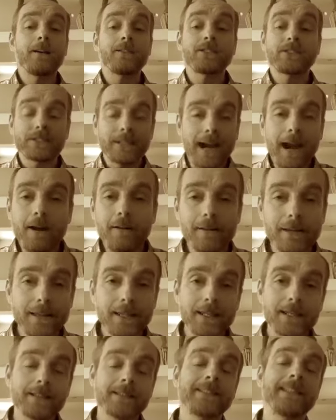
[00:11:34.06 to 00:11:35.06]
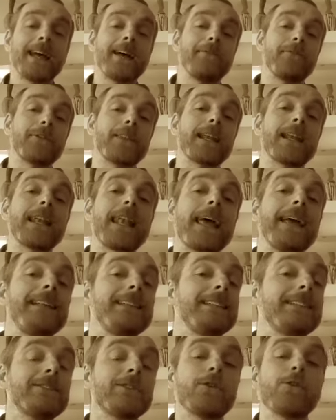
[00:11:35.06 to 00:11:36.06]
scouring the internet for the
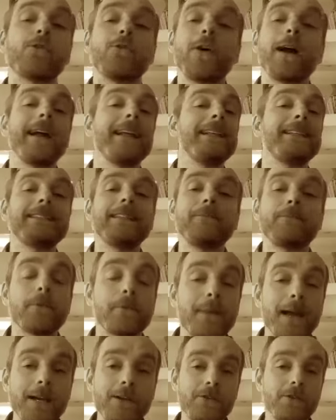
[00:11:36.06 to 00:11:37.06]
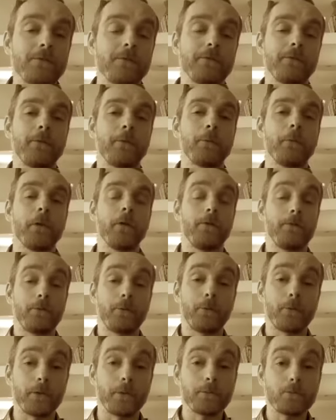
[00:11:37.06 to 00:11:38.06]
latest and greatest information
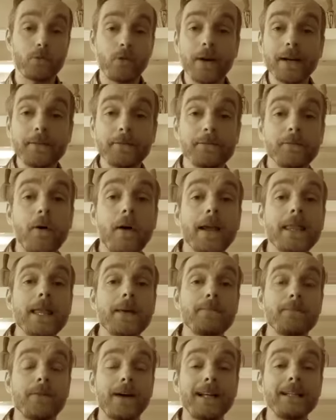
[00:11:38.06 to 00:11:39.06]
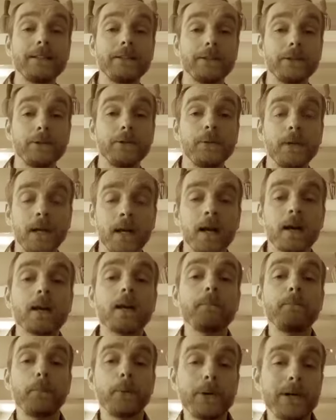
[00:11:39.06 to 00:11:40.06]
for them, trying to find them value, and
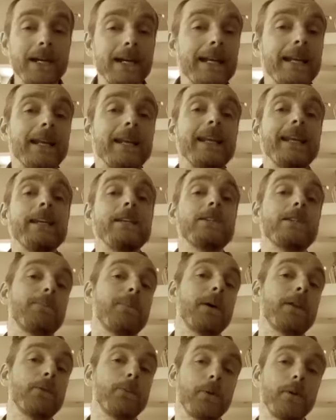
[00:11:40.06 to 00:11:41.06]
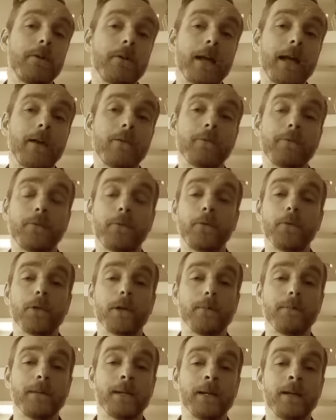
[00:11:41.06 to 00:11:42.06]
I'm putting it into my Twitter account for
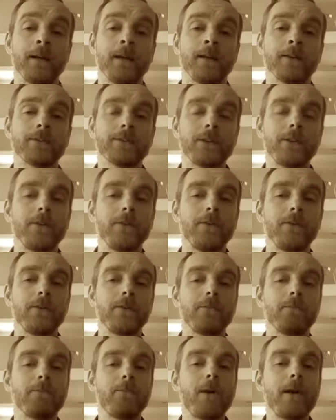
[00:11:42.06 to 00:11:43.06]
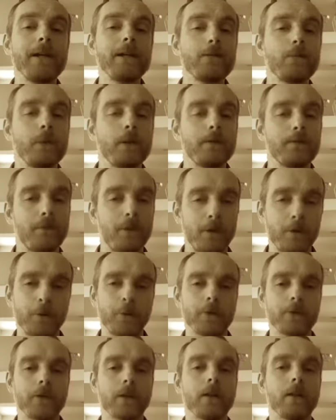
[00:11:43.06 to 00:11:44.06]
them. So my Twitter
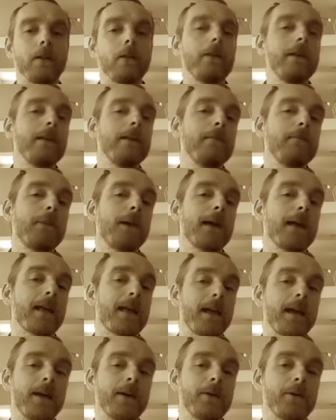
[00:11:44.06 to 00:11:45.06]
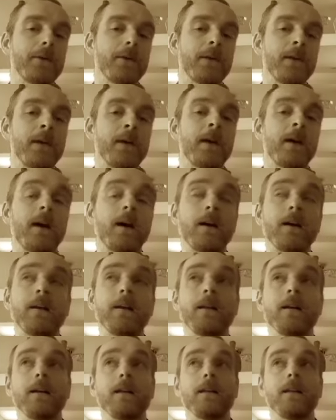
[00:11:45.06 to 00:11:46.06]
followers are looking at my account,
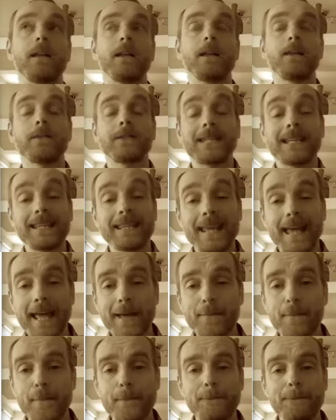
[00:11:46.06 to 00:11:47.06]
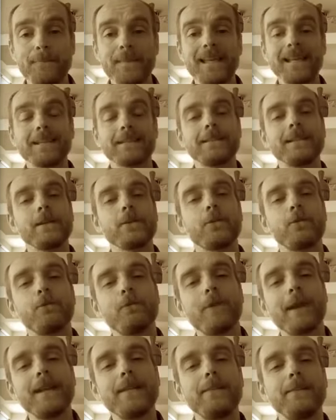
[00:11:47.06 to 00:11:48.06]
and to them, it's an
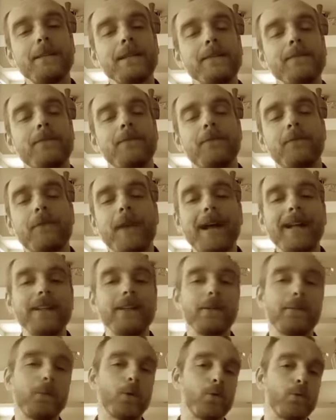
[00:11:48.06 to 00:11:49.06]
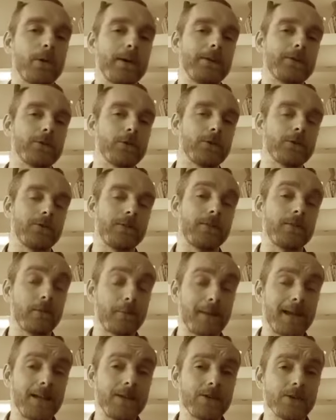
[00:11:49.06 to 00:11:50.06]
incredibly valuable resource of
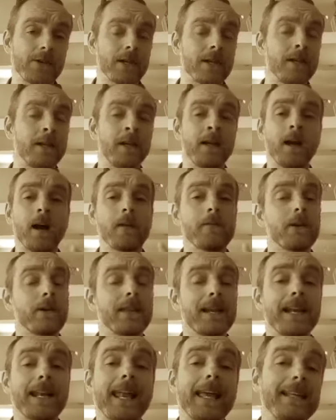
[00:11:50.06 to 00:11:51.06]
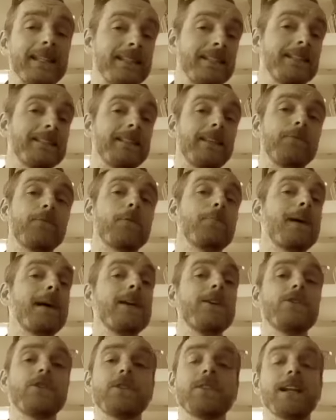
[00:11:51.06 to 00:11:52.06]
information. I've got the latest
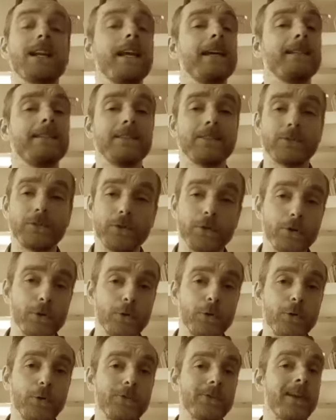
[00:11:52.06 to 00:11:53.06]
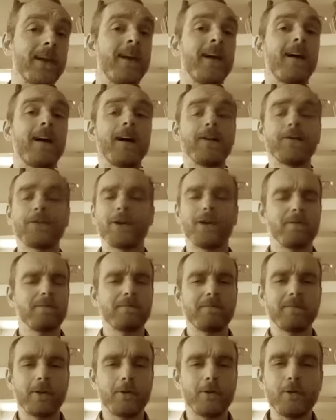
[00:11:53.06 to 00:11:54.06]
information, the latest news. I've
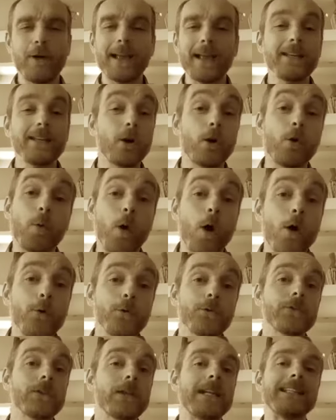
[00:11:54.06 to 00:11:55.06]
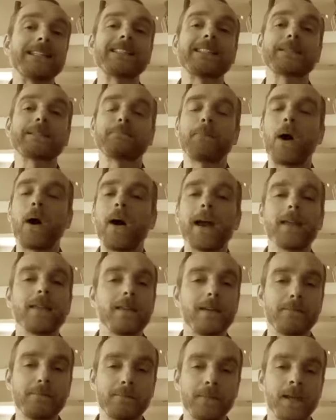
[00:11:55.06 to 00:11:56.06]
got great quotes that inspire
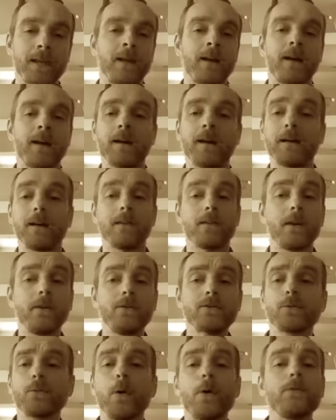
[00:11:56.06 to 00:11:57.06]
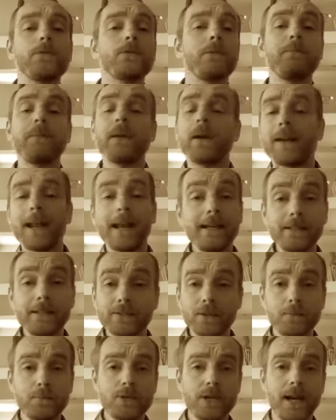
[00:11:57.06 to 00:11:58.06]
them. And those quotes can be on any
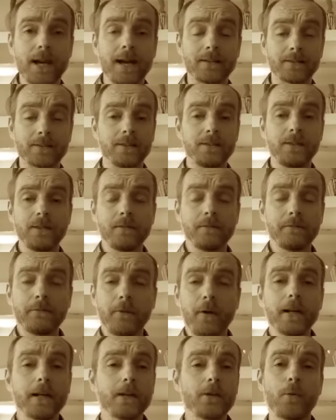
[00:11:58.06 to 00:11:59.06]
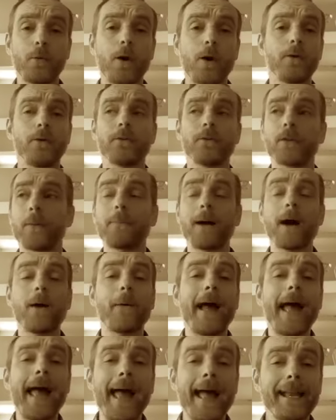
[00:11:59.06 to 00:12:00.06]
subject. You can find quotes
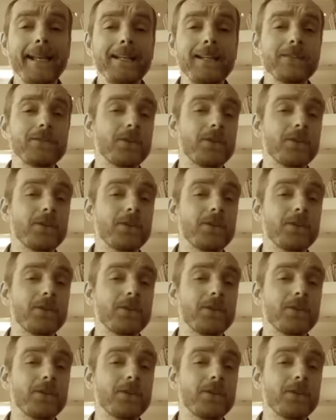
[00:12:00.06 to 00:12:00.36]
about any